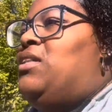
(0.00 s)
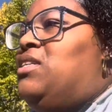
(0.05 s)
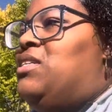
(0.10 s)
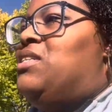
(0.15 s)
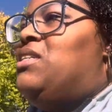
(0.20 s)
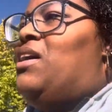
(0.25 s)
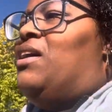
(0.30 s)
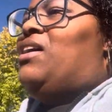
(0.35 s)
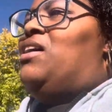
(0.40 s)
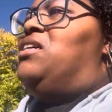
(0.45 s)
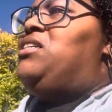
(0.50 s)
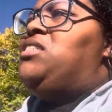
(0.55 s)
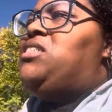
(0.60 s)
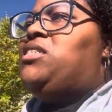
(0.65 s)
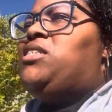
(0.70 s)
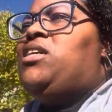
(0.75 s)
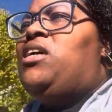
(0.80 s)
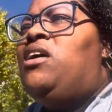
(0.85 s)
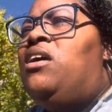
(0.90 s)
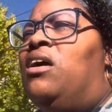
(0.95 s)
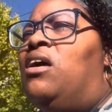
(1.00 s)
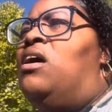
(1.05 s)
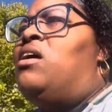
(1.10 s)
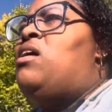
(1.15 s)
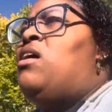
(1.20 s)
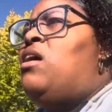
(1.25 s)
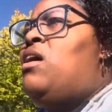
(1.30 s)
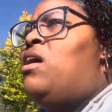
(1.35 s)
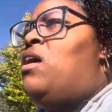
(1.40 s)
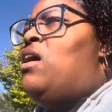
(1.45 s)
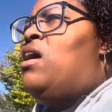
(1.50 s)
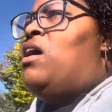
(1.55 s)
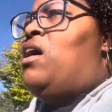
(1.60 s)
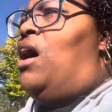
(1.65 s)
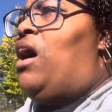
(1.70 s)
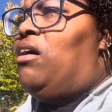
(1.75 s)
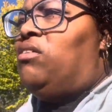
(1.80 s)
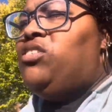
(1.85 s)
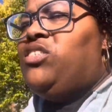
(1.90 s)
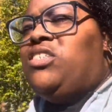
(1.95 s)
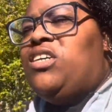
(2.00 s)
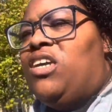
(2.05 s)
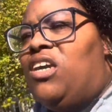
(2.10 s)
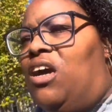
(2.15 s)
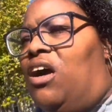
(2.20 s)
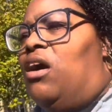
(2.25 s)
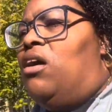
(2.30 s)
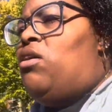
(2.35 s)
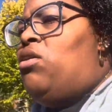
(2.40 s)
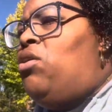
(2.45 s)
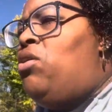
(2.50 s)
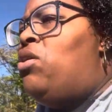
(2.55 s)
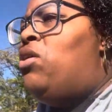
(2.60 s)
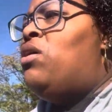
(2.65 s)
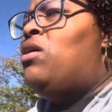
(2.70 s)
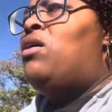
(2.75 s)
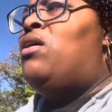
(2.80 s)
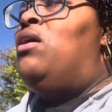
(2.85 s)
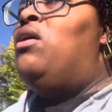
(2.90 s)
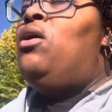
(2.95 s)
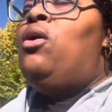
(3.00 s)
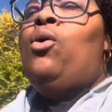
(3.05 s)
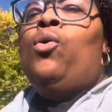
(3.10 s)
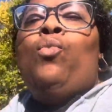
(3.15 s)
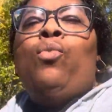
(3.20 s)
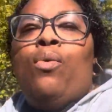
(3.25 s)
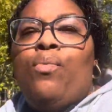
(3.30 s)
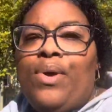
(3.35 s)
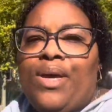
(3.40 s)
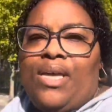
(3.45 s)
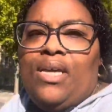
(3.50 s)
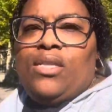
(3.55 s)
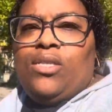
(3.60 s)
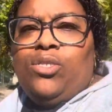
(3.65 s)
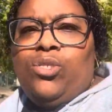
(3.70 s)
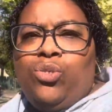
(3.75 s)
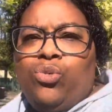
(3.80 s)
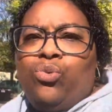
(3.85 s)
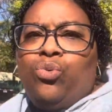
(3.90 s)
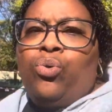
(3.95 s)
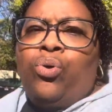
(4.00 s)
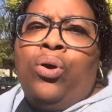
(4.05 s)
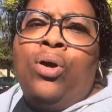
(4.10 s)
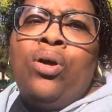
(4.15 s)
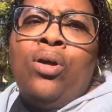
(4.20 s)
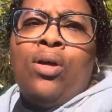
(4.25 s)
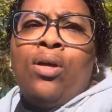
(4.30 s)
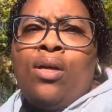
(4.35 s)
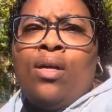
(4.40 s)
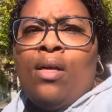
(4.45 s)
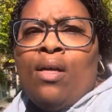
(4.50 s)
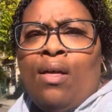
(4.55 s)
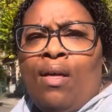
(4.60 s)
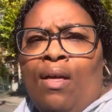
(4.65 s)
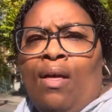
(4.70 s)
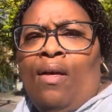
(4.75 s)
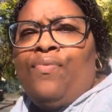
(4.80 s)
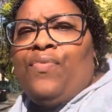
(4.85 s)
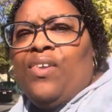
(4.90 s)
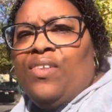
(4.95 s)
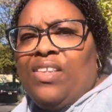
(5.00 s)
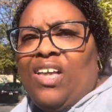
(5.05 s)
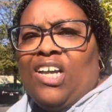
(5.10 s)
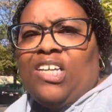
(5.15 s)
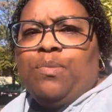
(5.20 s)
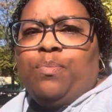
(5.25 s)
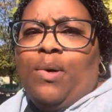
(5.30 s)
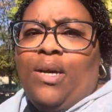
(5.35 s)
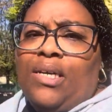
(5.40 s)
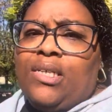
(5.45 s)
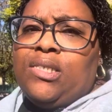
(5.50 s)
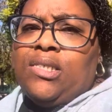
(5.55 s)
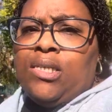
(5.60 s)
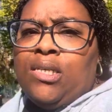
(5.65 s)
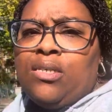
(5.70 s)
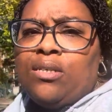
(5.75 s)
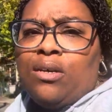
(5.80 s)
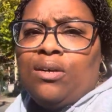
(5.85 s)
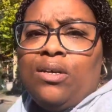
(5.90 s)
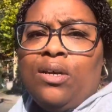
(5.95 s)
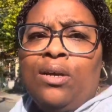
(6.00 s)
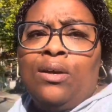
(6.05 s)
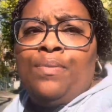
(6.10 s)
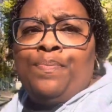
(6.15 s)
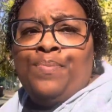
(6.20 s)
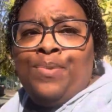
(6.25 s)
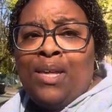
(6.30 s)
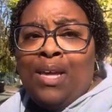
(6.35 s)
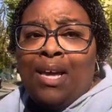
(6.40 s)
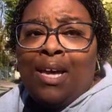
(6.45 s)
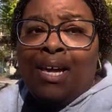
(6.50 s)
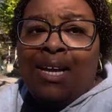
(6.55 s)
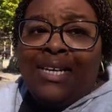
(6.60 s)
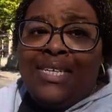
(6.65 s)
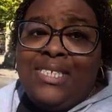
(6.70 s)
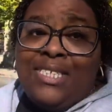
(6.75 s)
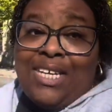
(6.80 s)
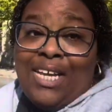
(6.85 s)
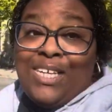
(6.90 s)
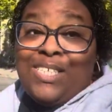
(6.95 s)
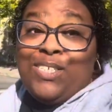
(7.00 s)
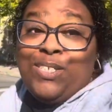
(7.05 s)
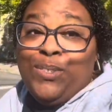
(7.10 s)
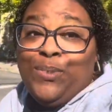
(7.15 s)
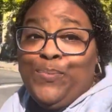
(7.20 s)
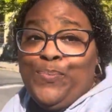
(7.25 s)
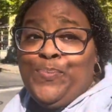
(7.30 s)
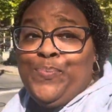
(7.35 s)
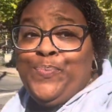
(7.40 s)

then I guess I'll see y'all when we get to the next bus. So stay tuned.